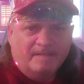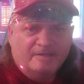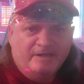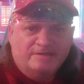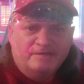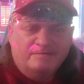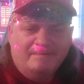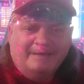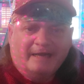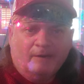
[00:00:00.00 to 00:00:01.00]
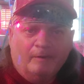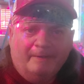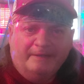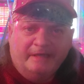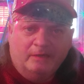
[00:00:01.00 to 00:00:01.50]
It seems to be like a real
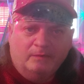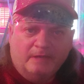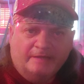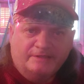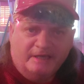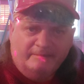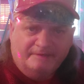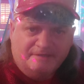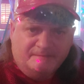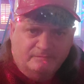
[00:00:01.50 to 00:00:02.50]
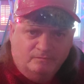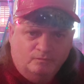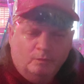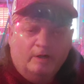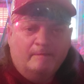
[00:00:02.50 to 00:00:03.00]
big deal with like television,
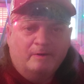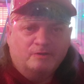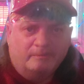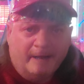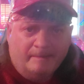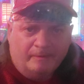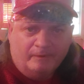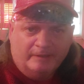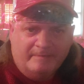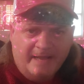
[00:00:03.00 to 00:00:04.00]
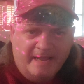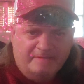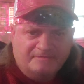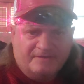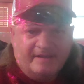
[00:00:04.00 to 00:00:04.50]
what commercial paper really
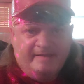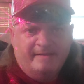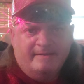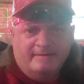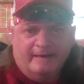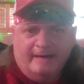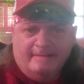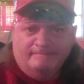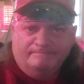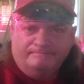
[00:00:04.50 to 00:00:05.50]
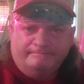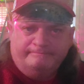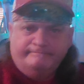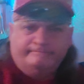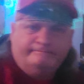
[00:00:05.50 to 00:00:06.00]
means
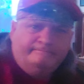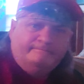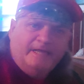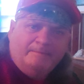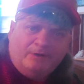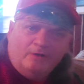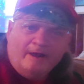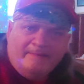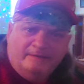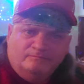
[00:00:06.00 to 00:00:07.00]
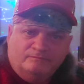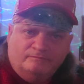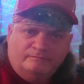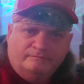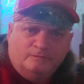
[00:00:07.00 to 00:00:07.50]
in programming,
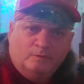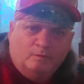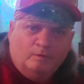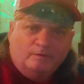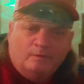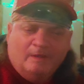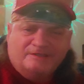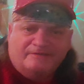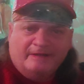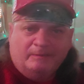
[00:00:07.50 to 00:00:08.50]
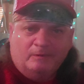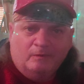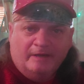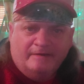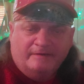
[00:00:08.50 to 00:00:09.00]
with what's
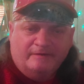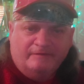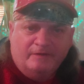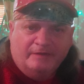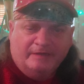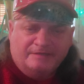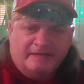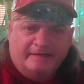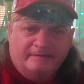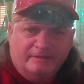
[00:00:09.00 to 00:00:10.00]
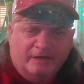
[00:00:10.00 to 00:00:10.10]
available in the viewing, listening,